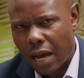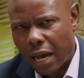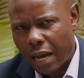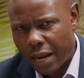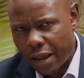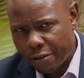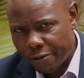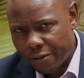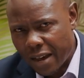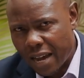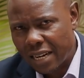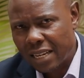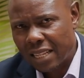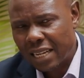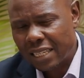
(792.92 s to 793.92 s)
And I
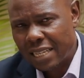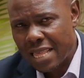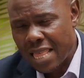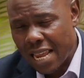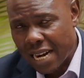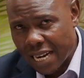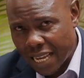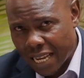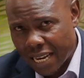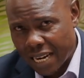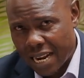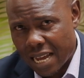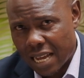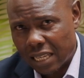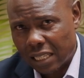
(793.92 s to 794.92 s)
find that the
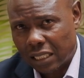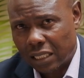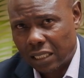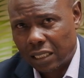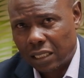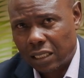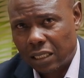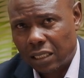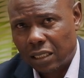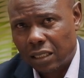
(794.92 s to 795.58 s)
leaders